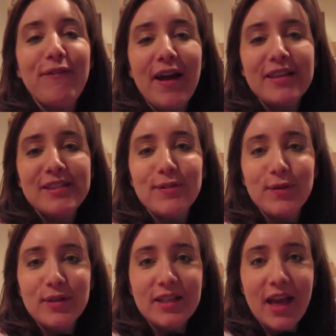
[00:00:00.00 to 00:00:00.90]
fest
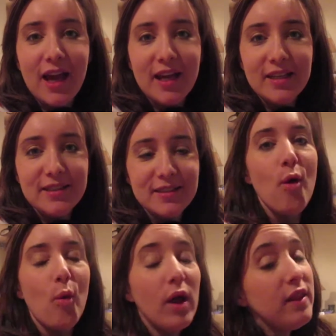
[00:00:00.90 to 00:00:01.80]
for the day.
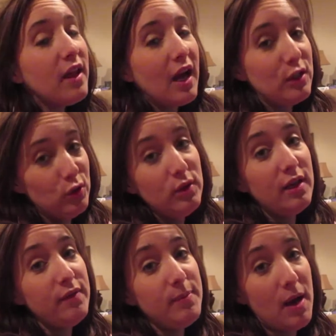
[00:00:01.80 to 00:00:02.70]
One thing I do
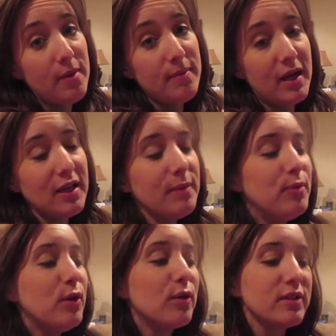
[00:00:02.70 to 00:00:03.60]
love about my
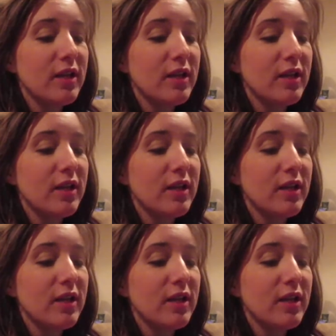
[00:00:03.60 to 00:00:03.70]
computer